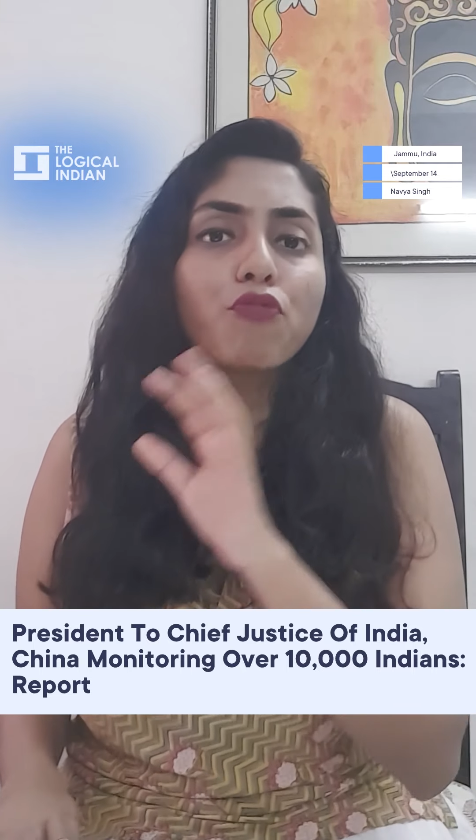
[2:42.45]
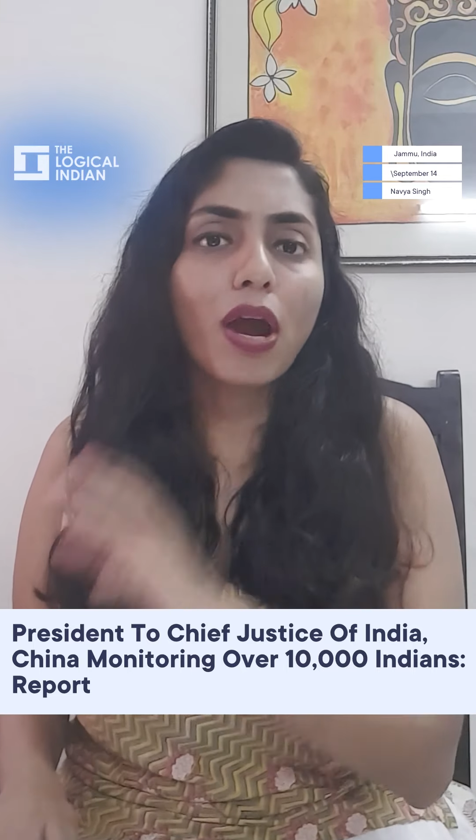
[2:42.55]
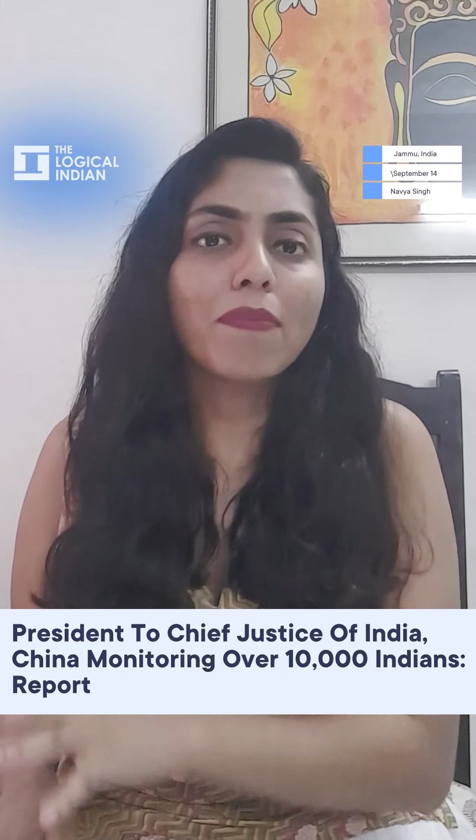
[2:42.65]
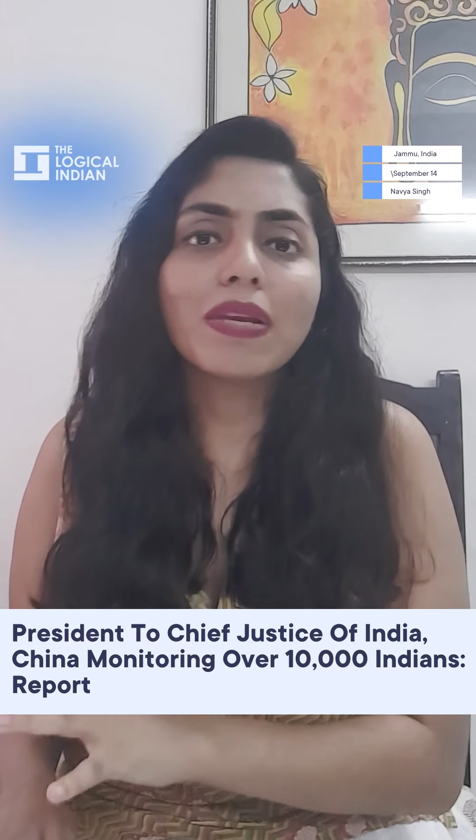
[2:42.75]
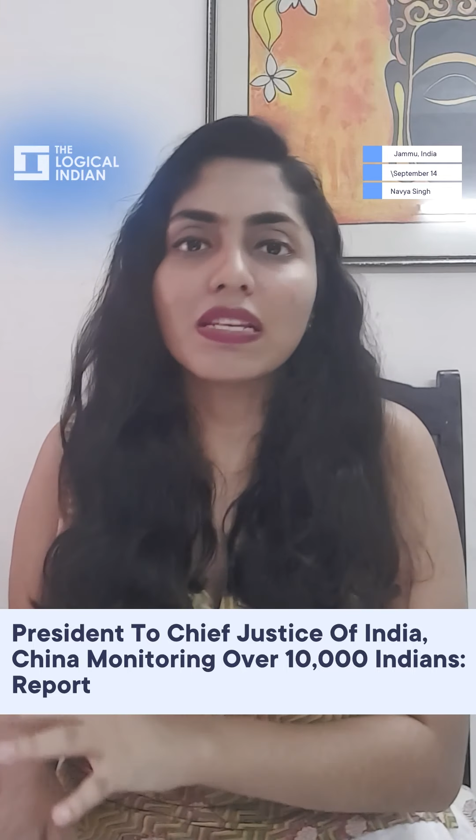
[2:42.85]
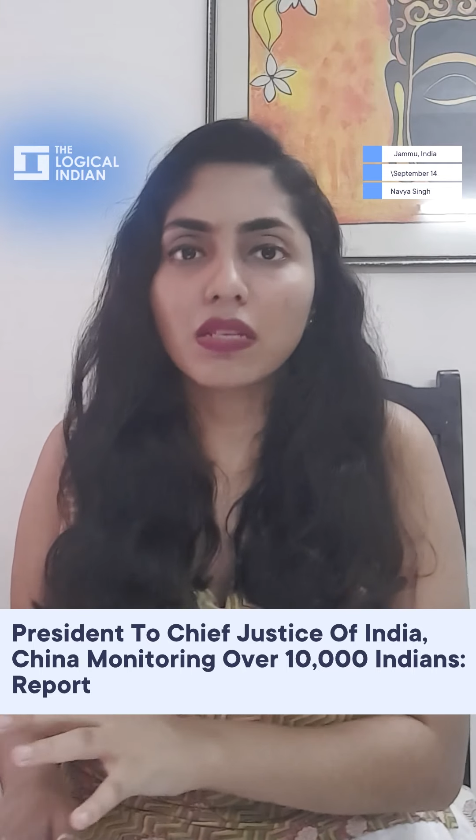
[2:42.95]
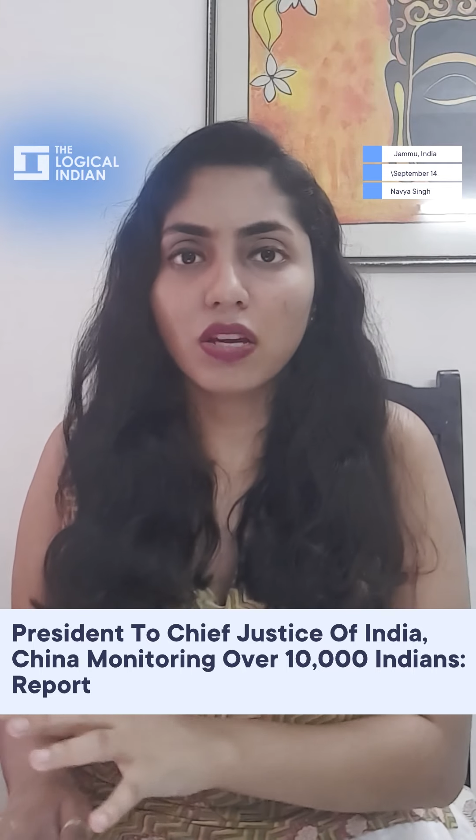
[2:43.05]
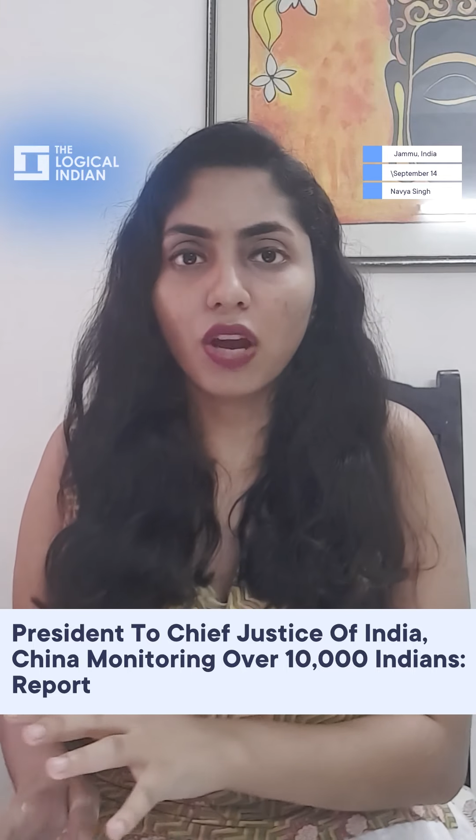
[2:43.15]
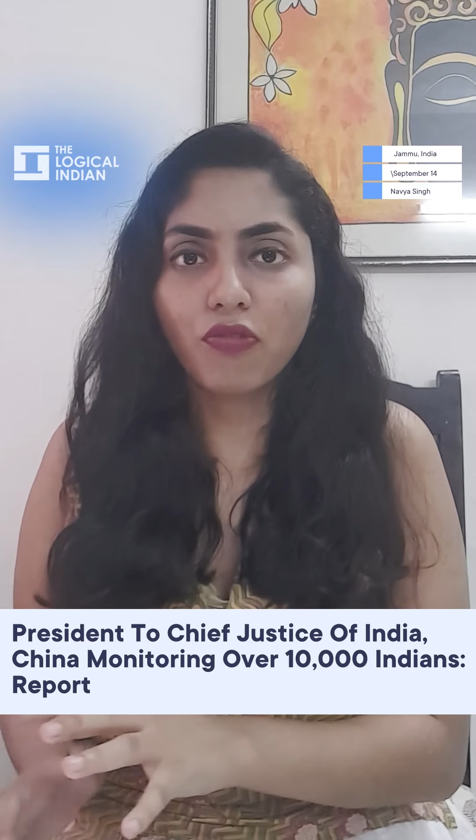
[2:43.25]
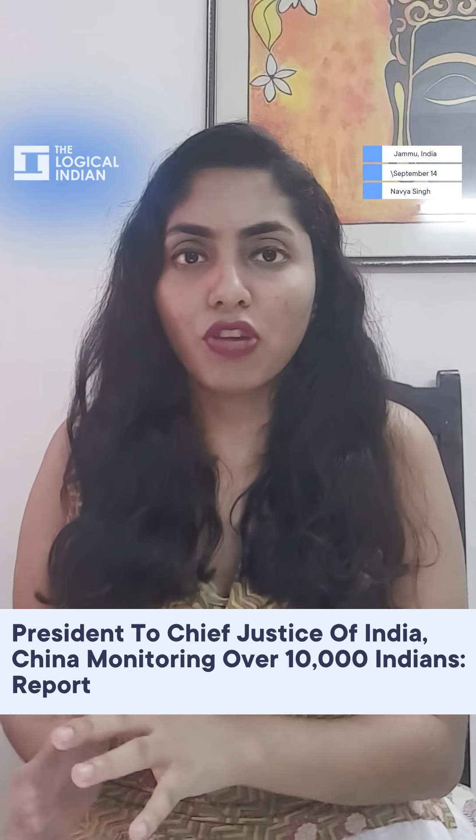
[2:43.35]
Prime Minister
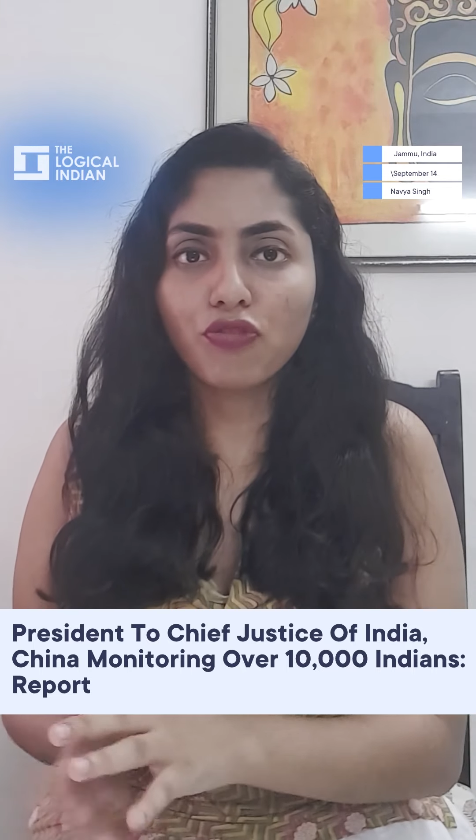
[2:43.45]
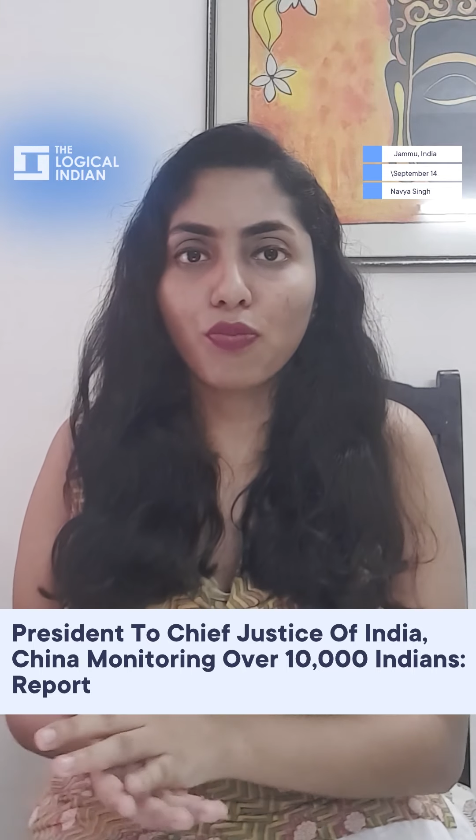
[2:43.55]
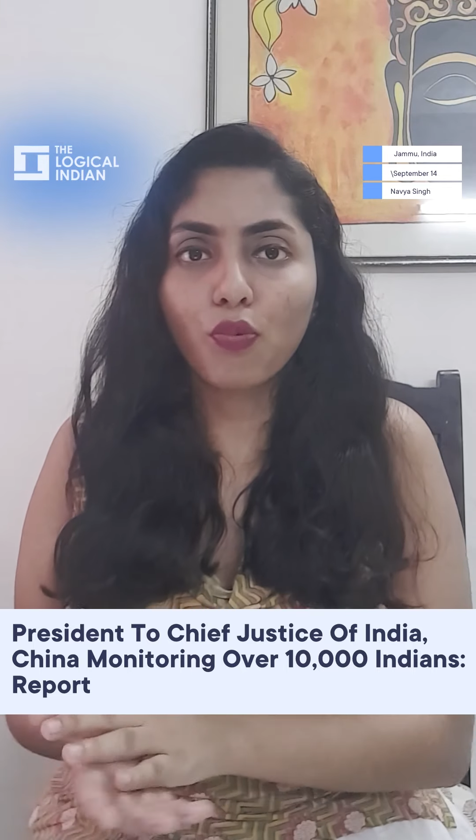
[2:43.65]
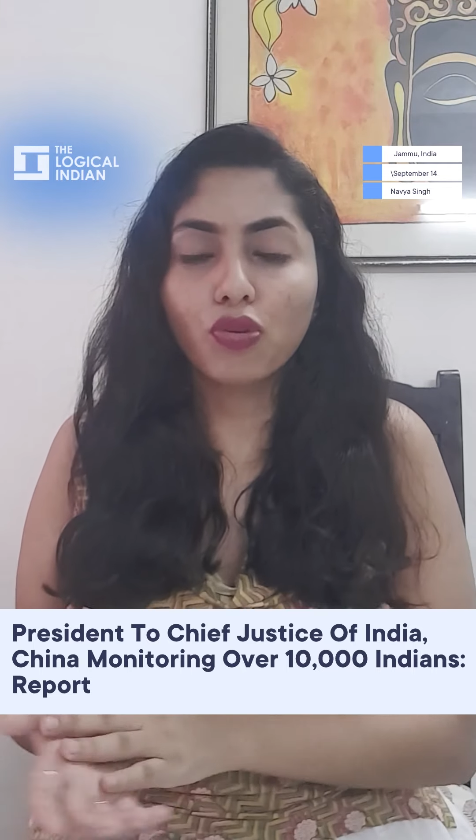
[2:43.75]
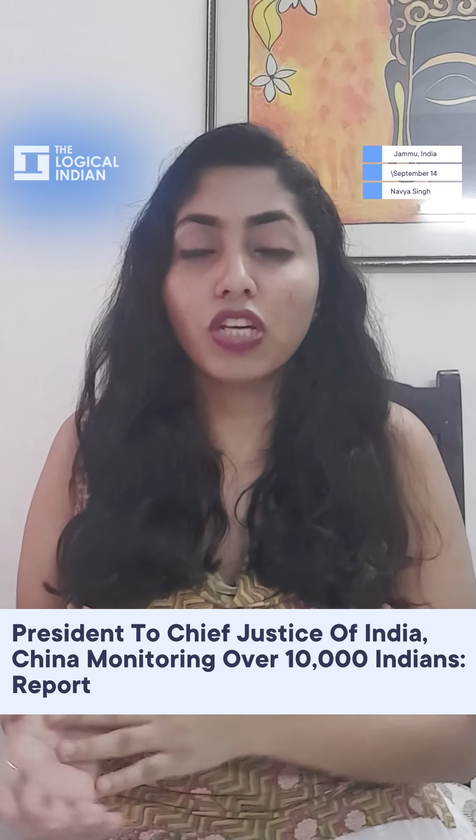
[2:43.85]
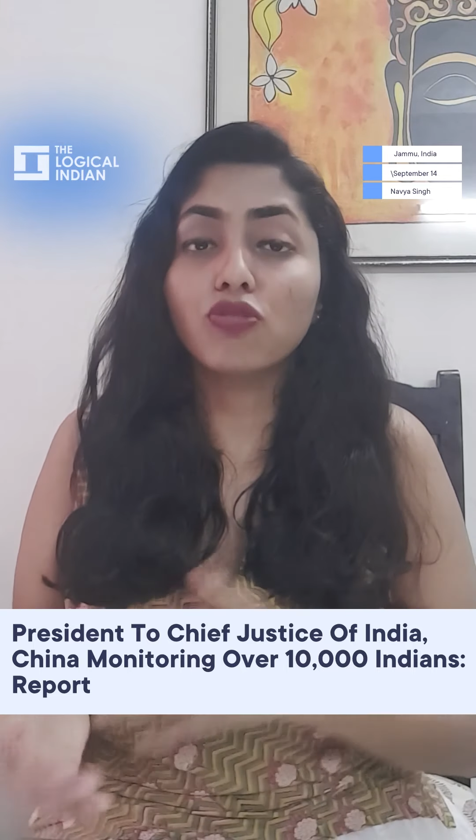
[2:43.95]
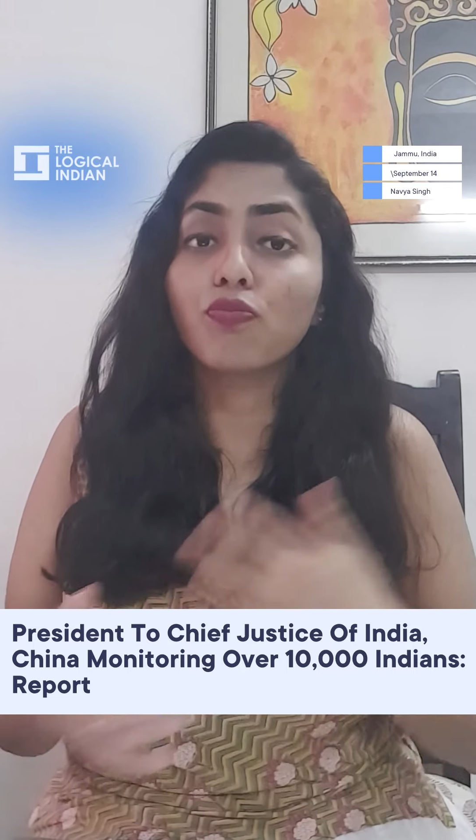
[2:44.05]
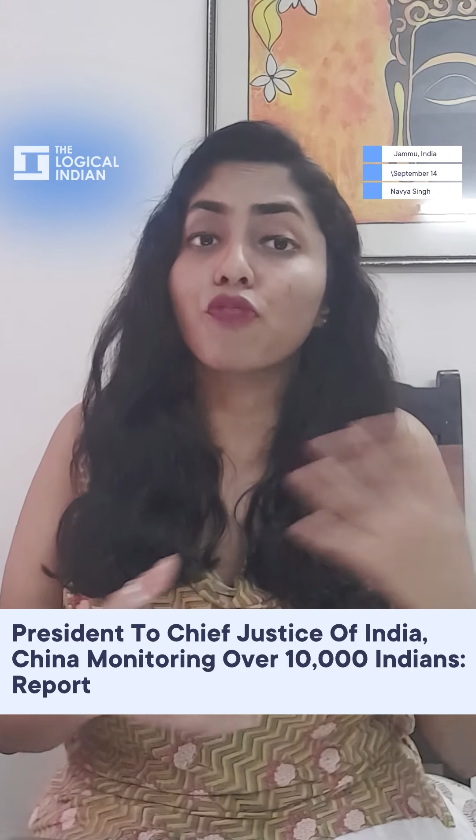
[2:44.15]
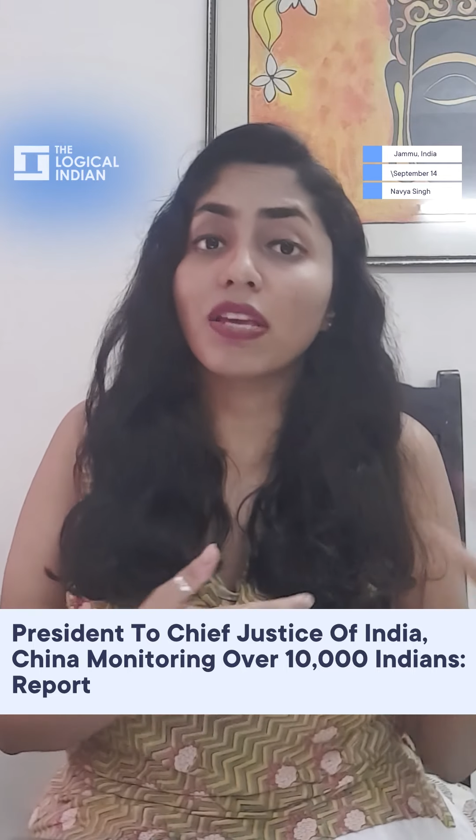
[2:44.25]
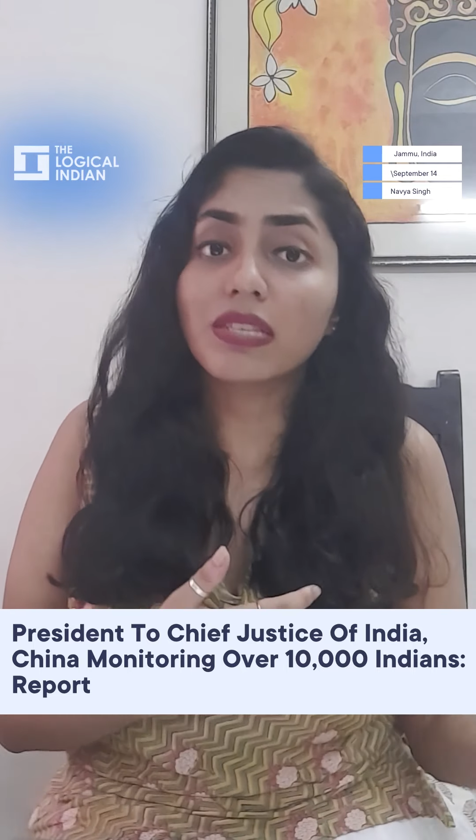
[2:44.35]
Narendra Modi to
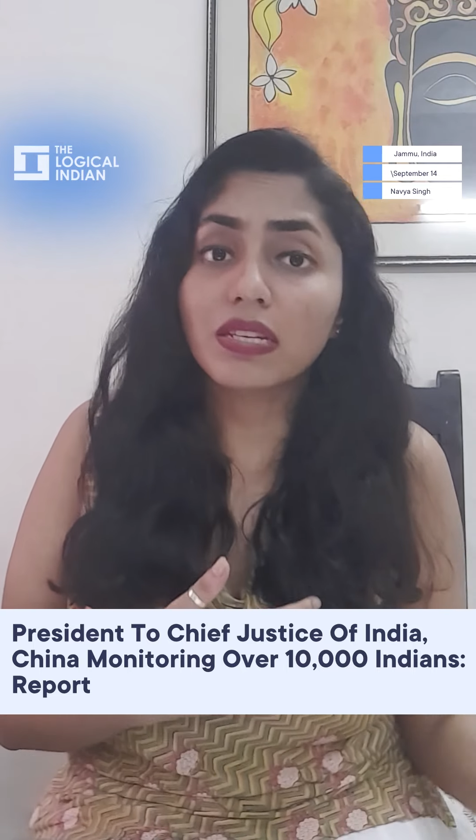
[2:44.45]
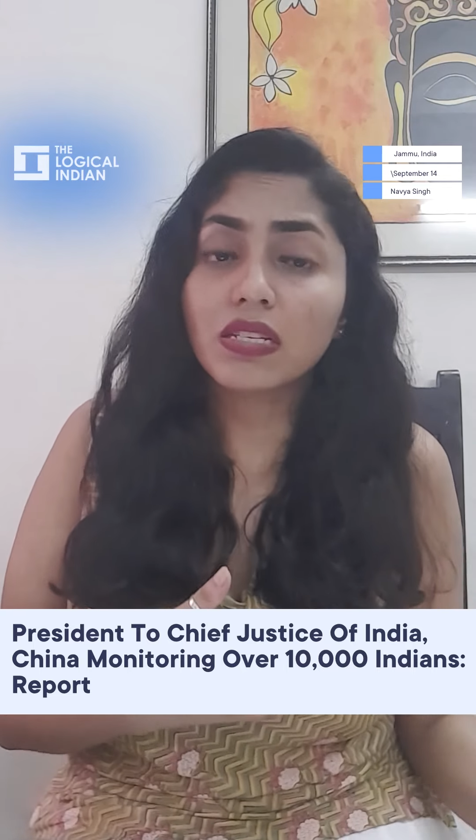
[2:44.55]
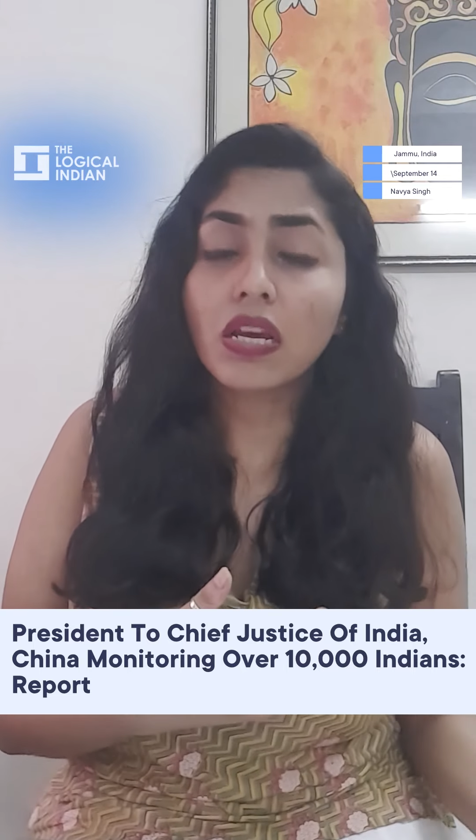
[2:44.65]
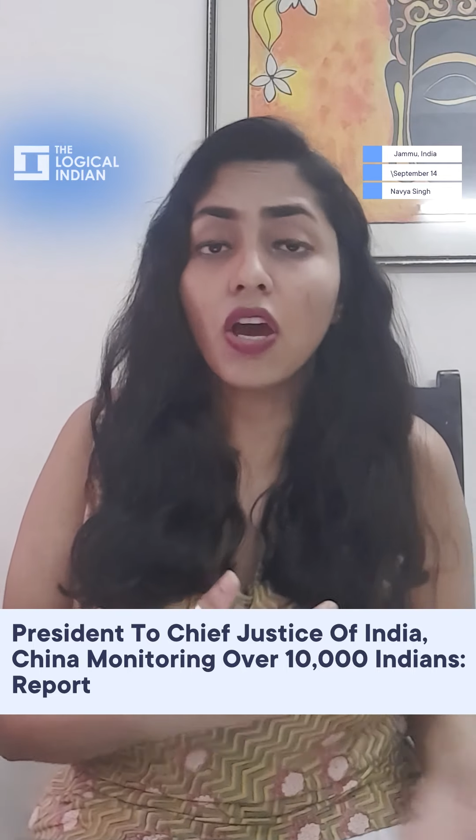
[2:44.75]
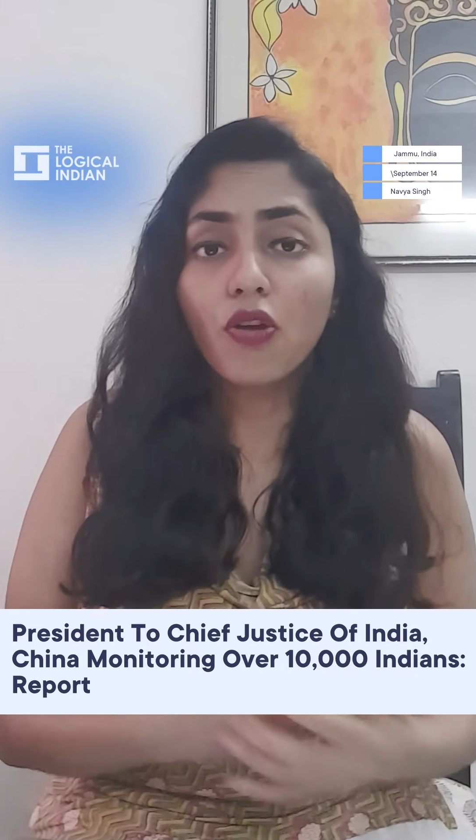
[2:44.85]
President